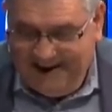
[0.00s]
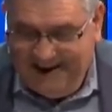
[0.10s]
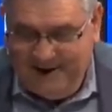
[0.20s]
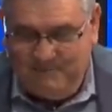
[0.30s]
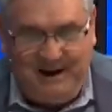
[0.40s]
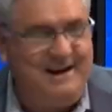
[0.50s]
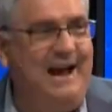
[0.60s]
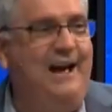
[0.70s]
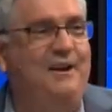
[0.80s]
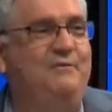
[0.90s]
He made
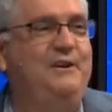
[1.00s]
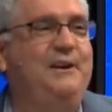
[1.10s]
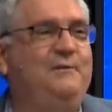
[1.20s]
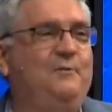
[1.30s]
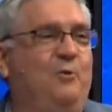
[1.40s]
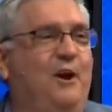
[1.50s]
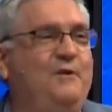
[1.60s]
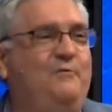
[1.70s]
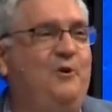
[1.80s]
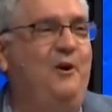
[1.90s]
out of it
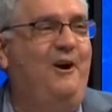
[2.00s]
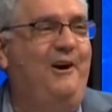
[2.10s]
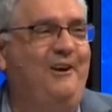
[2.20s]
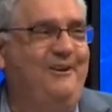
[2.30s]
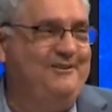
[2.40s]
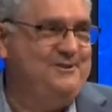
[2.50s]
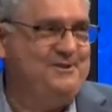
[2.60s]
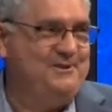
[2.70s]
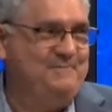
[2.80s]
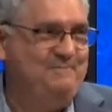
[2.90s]
grateful
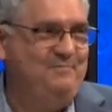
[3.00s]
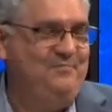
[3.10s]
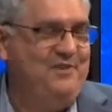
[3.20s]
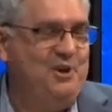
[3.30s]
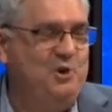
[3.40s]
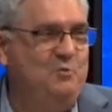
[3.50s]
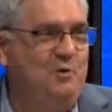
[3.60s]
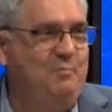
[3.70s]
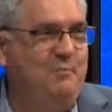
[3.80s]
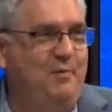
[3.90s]
hearts who
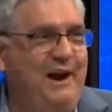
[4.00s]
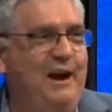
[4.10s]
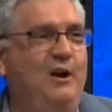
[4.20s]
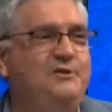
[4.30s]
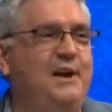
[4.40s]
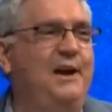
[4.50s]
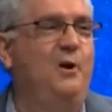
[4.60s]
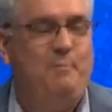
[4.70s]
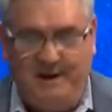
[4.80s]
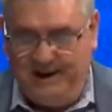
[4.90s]
were prepared to
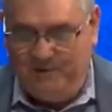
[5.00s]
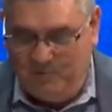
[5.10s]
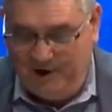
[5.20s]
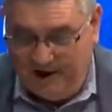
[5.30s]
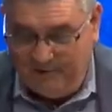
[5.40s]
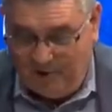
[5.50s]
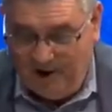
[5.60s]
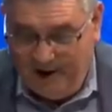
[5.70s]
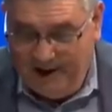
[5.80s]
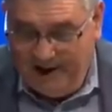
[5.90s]
help him whenever
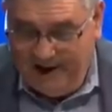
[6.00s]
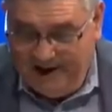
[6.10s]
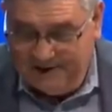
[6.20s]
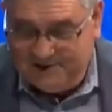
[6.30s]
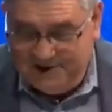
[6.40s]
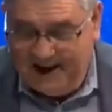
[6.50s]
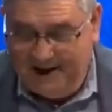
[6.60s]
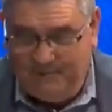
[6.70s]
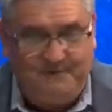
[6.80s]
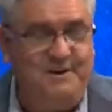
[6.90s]
his
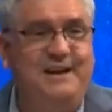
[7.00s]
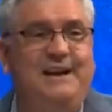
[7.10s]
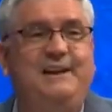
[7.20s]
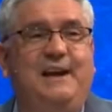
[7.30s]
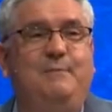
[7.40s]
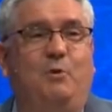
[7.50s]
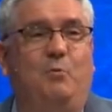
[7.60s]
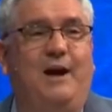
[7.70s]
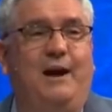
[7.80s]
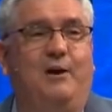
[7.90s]
time of need came
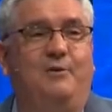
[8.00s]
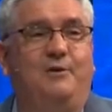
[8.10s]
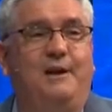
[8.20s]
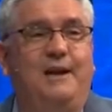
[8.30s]
around,